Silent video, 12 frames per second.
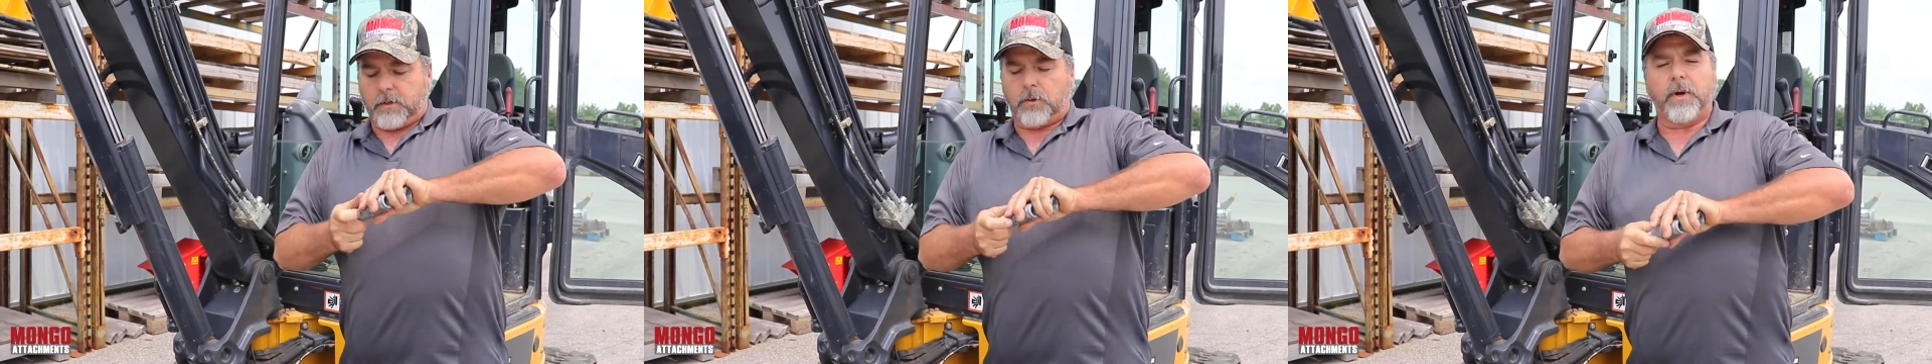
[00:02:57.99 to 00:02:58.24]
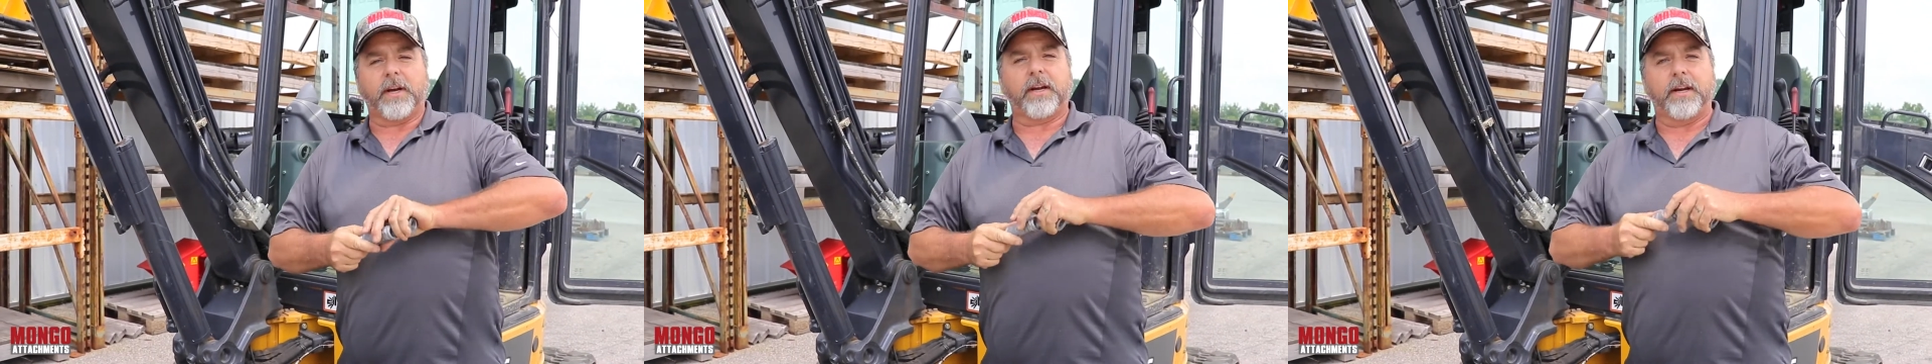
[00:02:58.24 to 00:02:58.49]

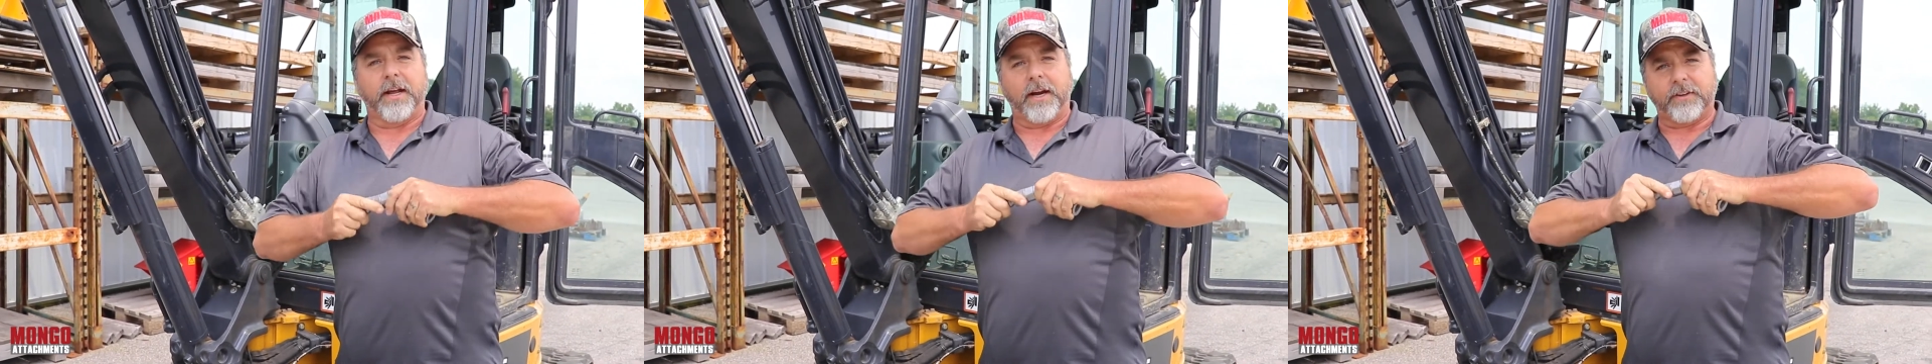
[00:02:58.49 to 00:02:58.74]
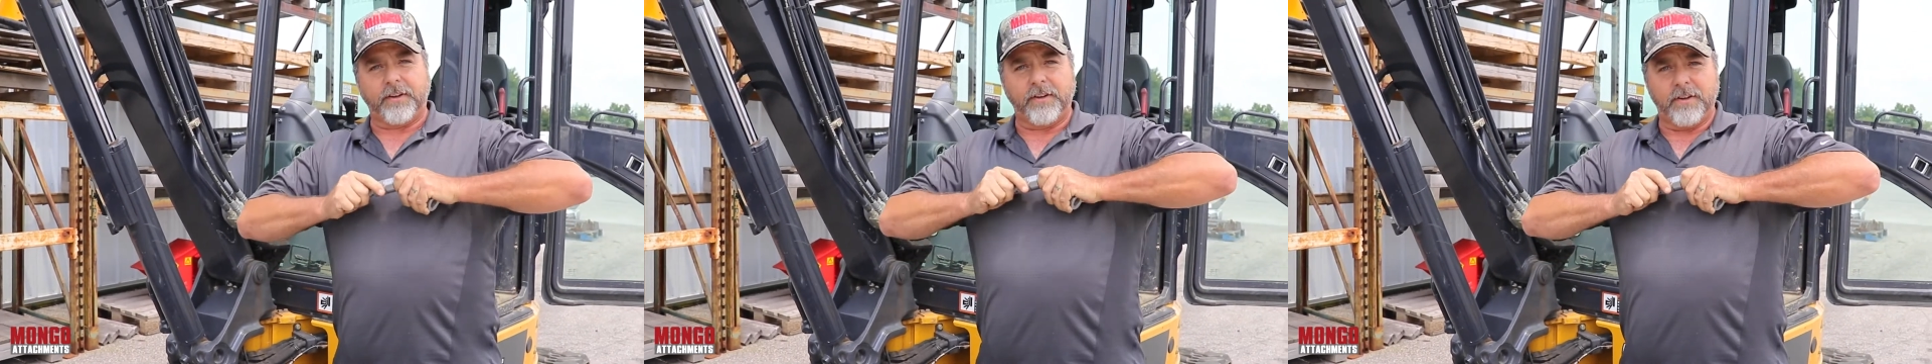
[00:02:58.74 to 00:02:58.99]
quick
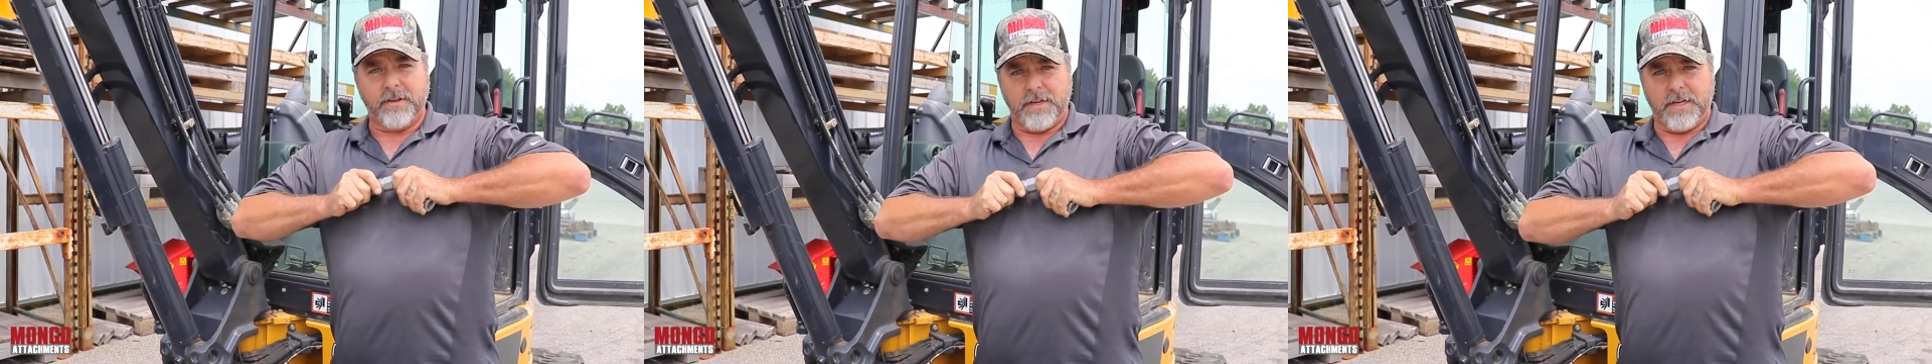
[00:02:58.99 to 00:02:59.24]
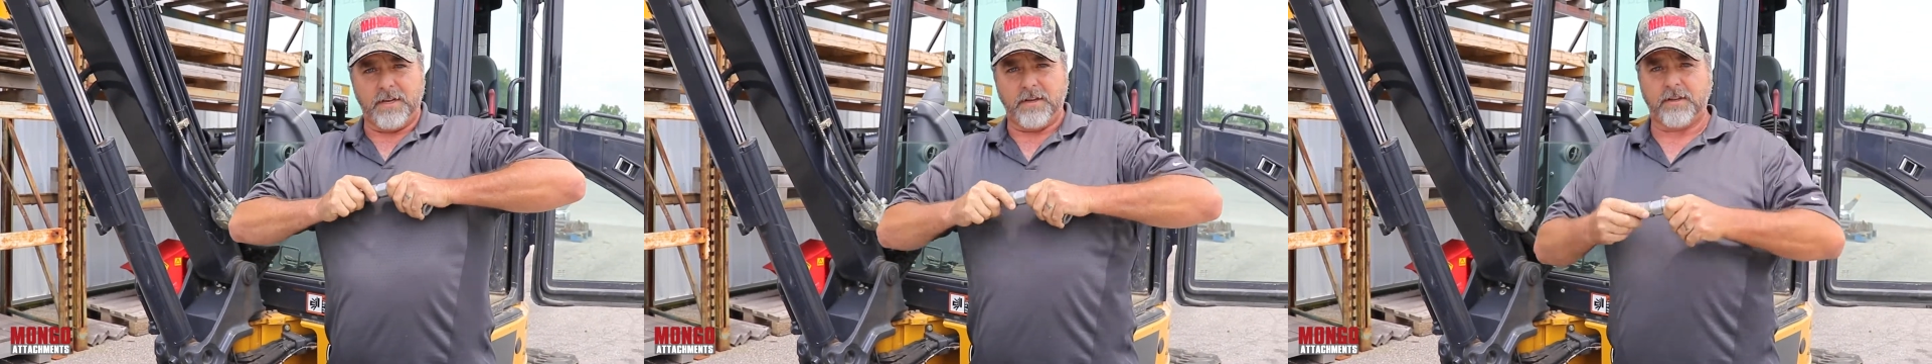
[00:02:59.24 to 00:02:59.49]
connect,
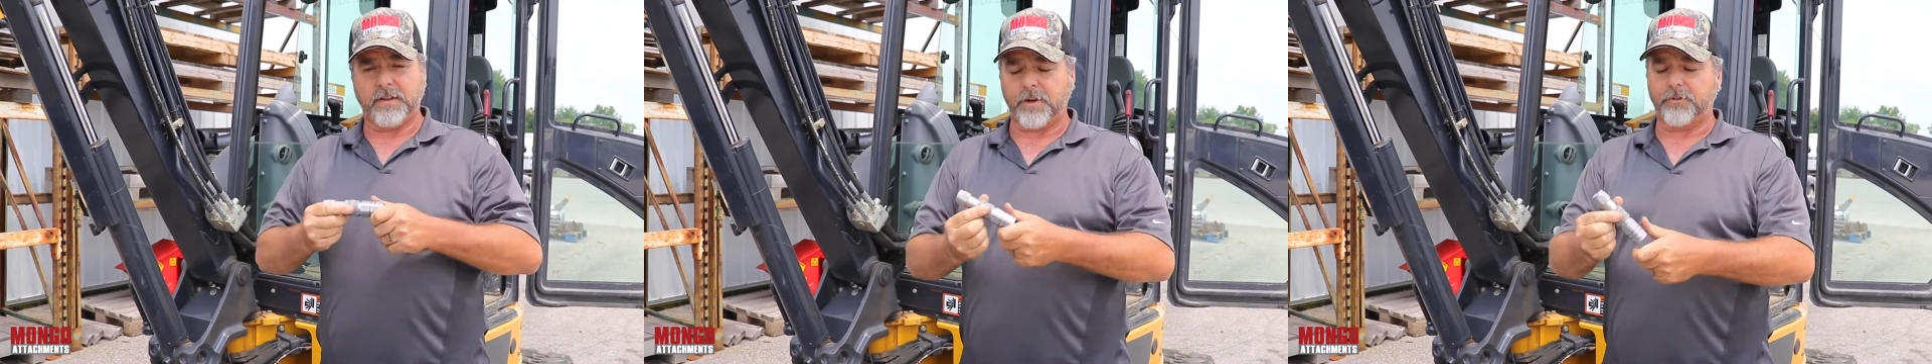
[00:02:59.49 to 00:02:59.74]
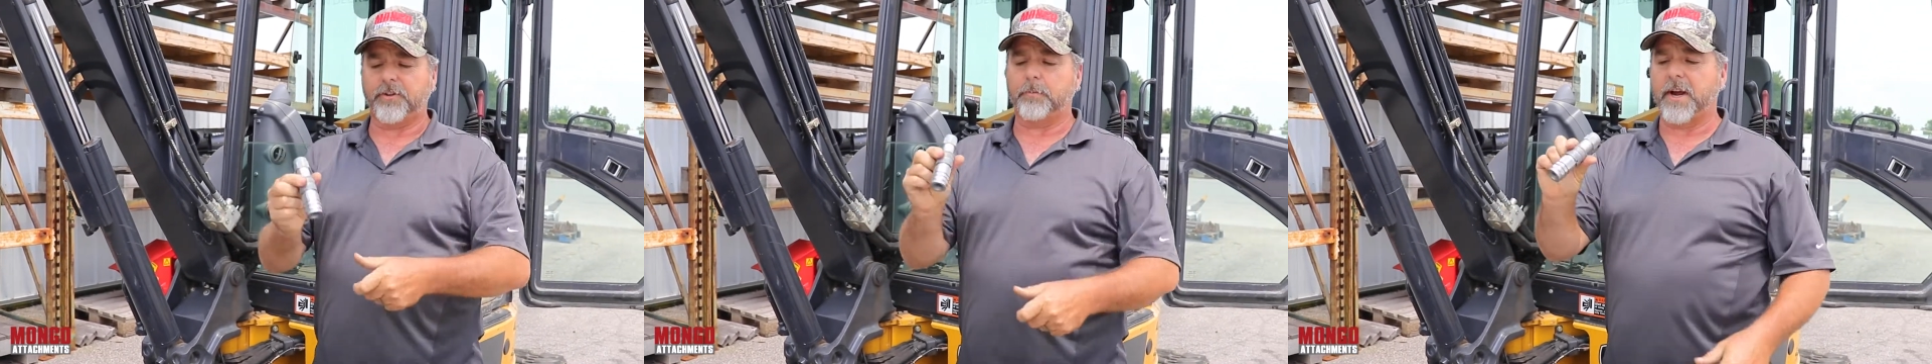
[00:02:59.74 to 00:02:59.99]

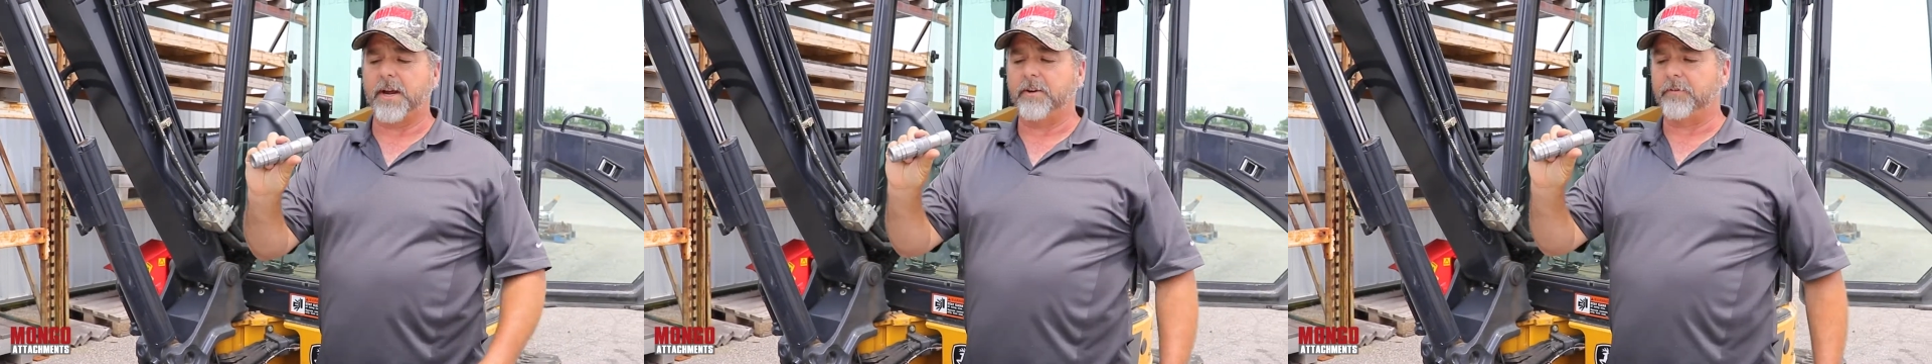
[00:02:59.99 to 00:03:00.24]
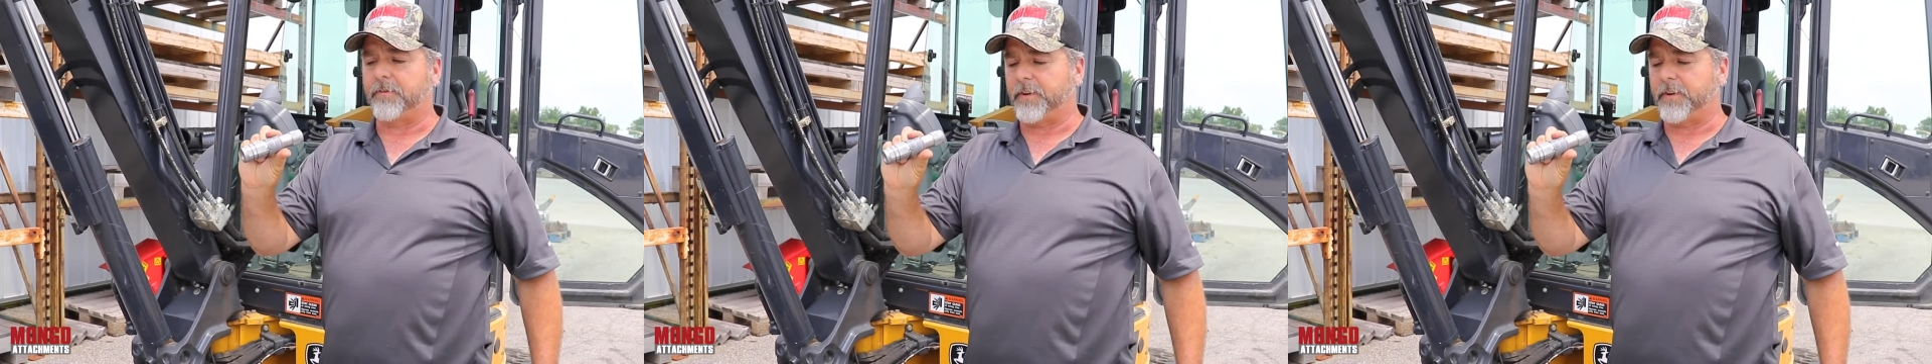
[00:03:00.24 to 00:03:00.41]
there's the male and